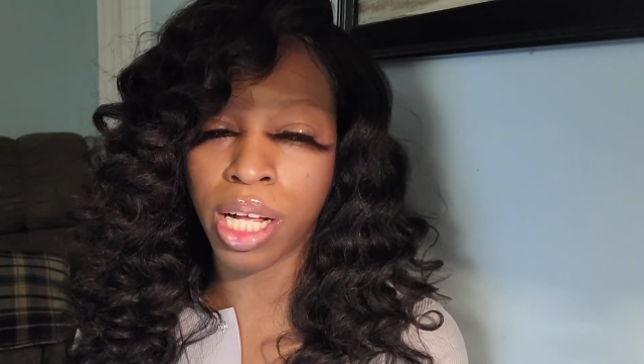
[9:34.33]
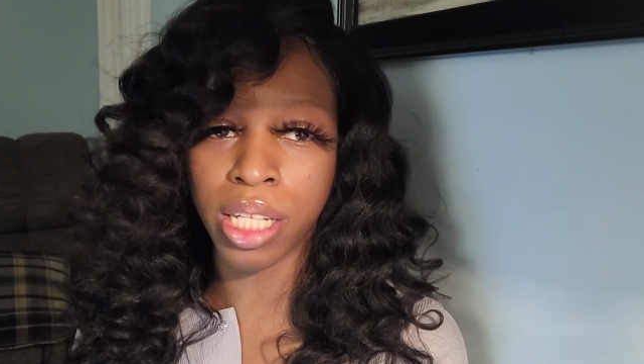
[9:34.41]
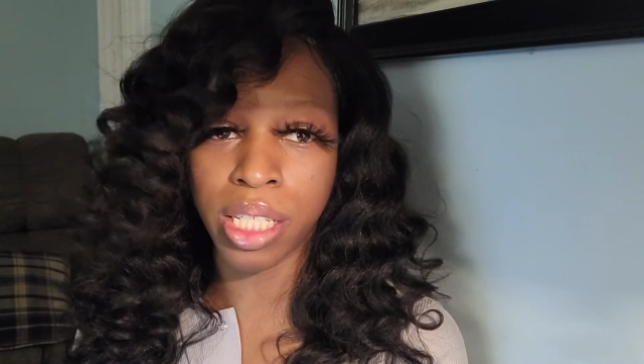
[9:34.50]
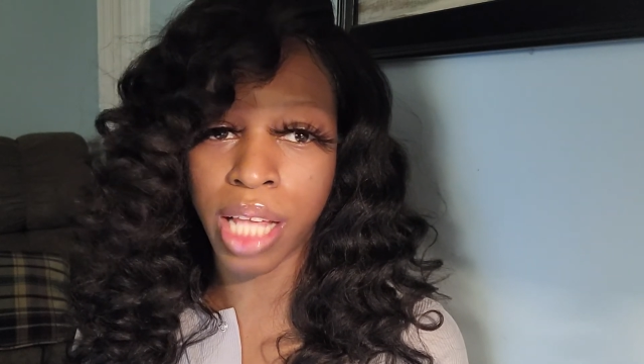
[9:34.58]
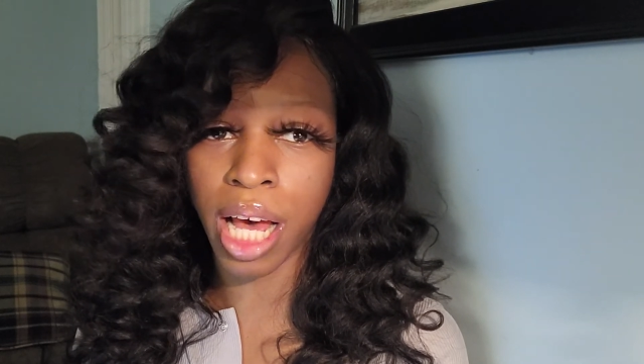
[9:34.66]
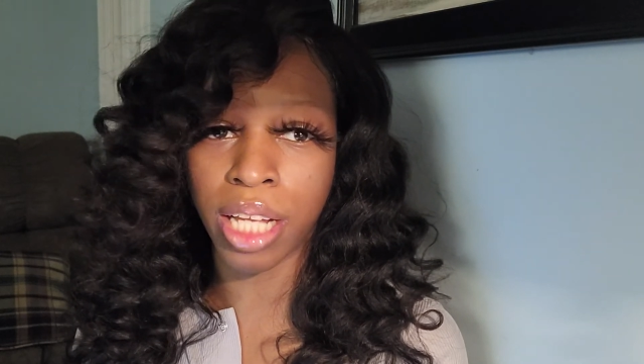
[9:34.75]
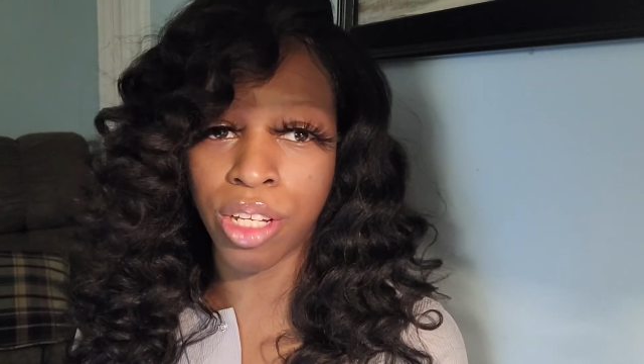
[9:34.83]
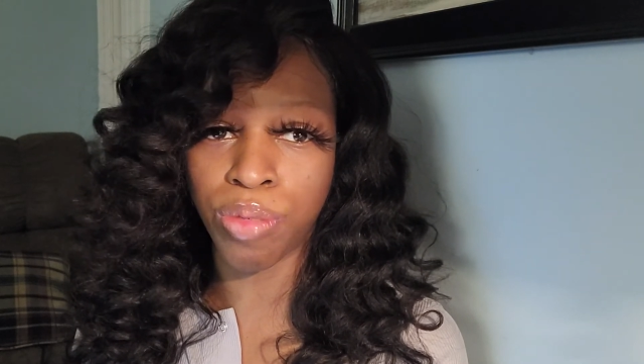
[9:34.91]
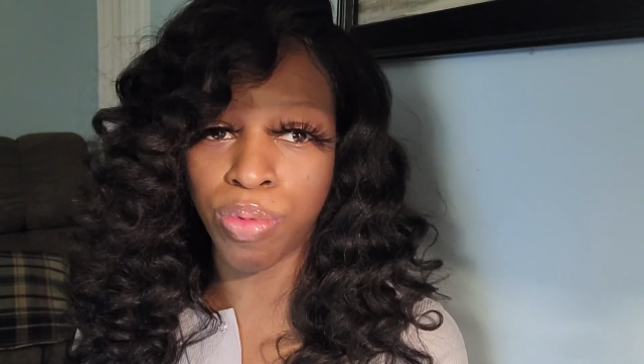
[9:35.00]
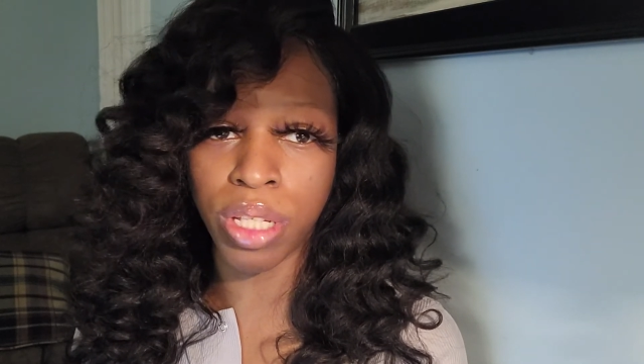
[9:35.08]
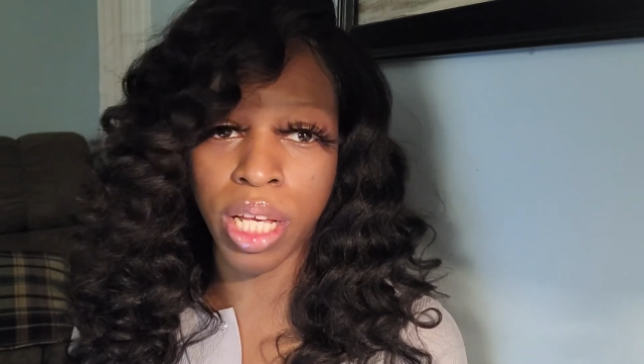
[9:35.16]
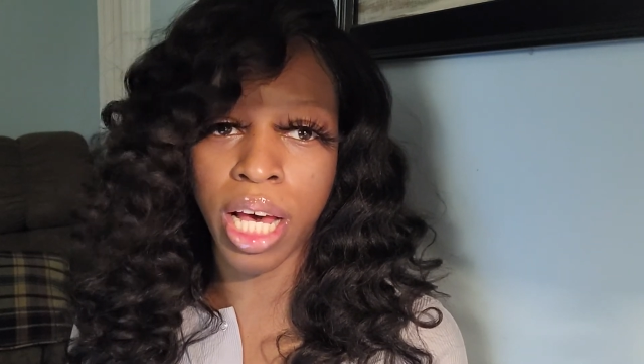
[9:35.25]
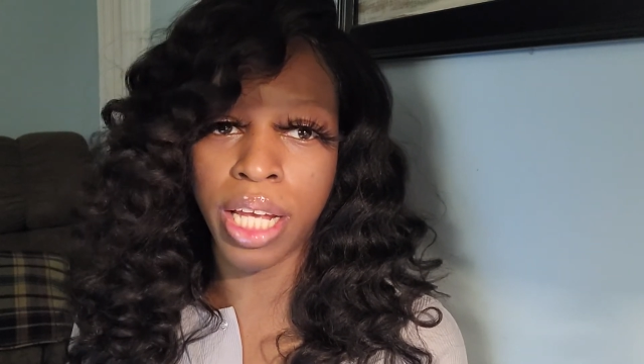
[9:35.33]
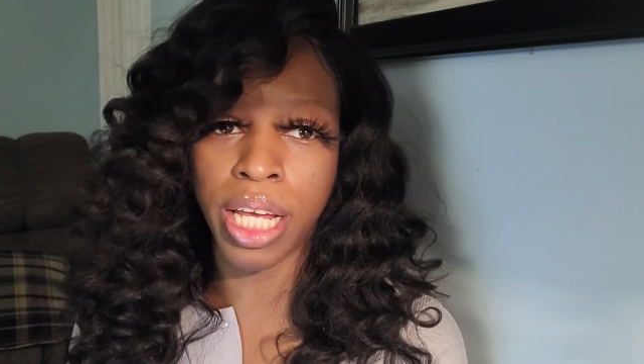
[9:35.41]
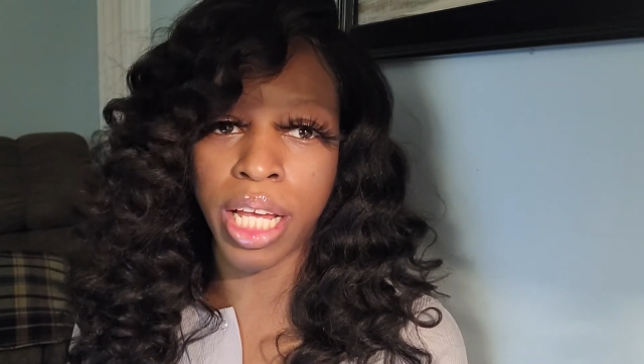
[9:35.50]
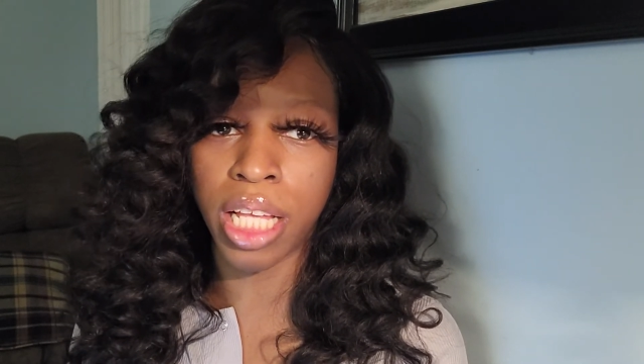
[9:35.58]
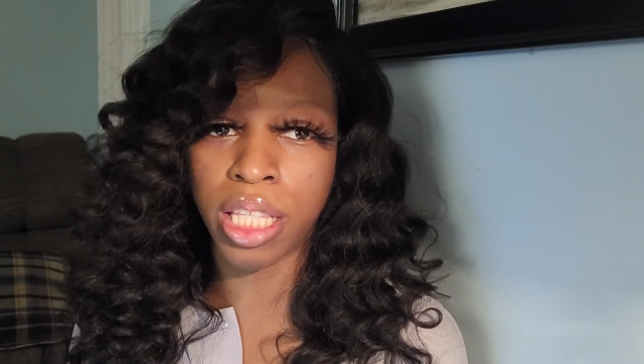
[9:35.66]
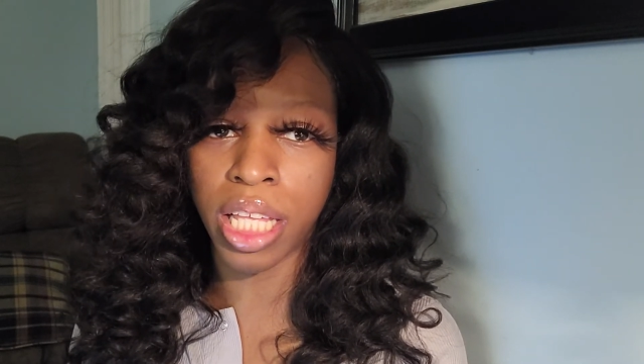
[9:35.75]
a stylist was
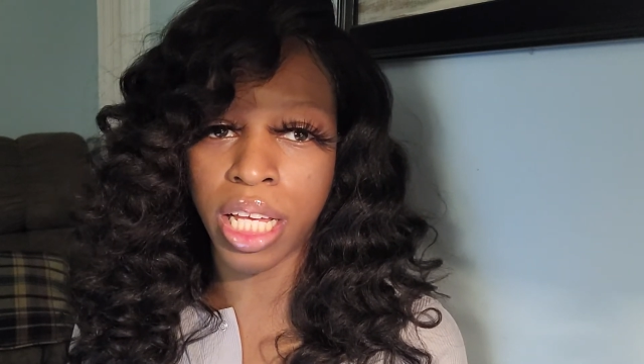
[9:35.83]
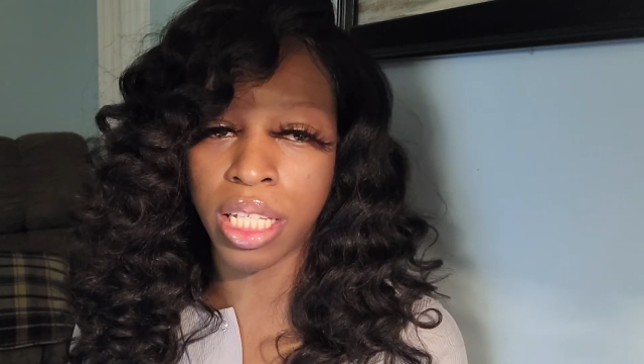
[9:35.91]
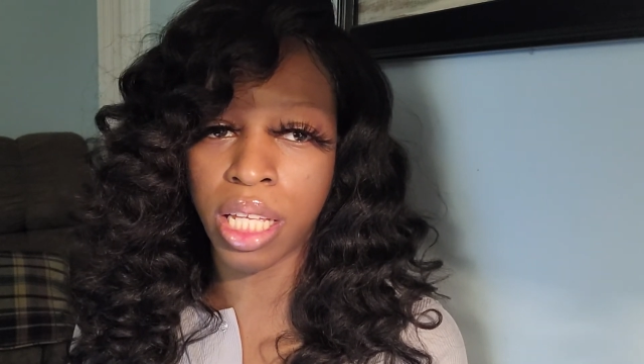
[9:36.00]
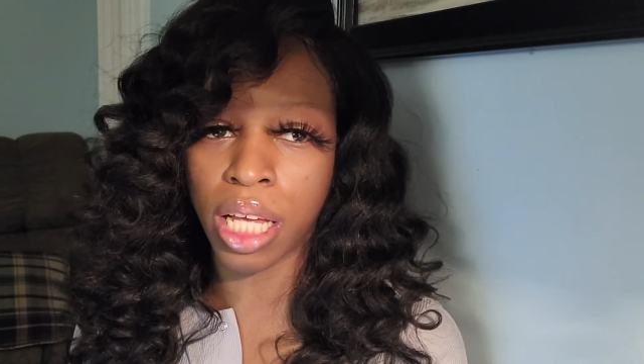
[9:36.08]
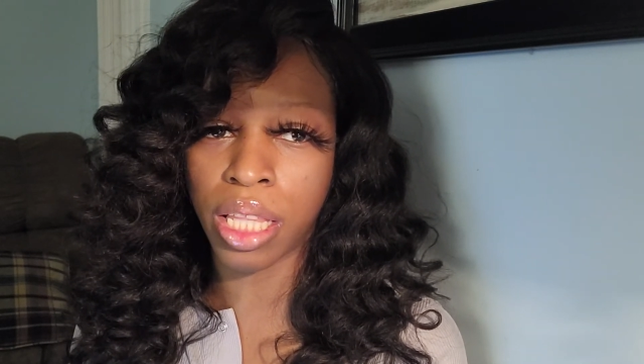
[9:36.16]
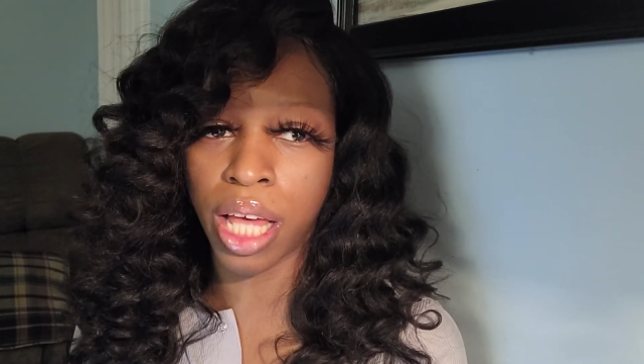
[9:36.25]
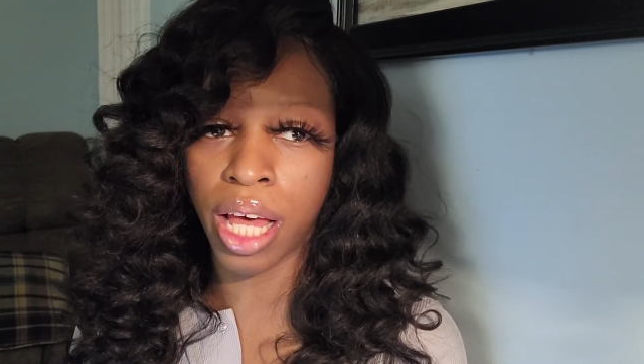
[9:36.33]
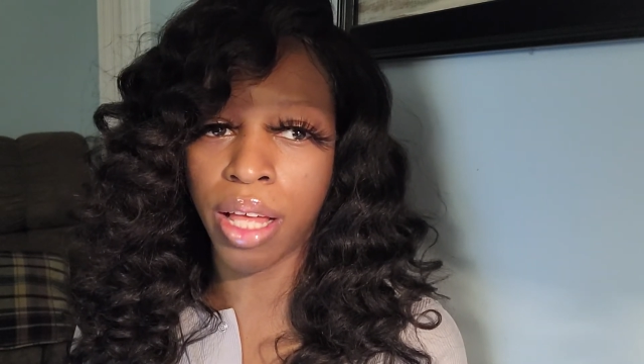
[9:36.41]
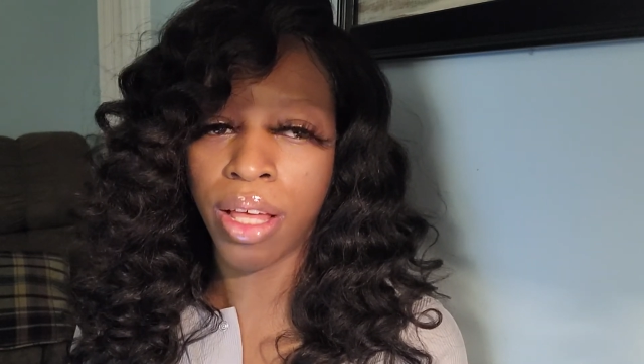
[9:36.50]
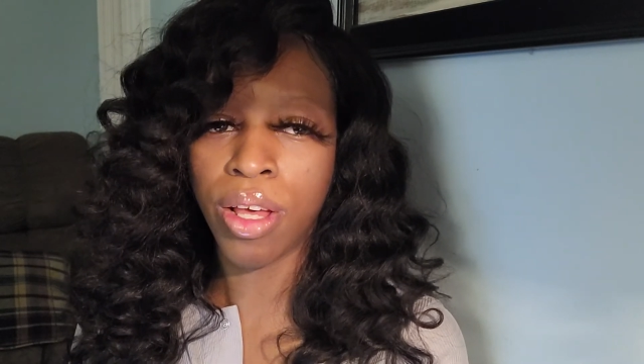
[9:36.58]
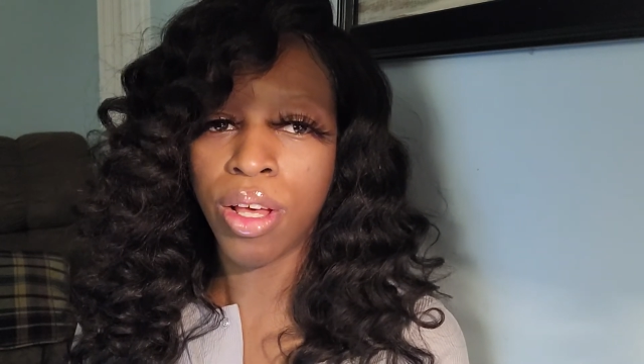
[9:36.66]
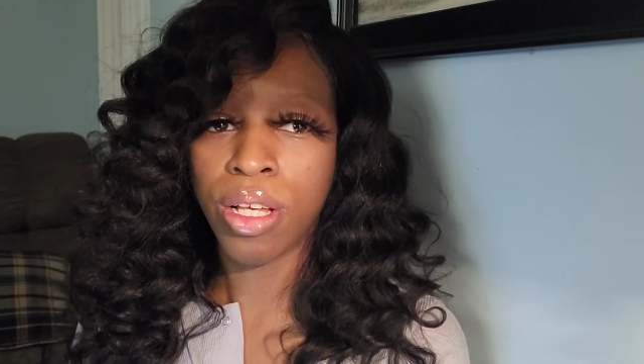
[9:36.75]
cutting and things like that.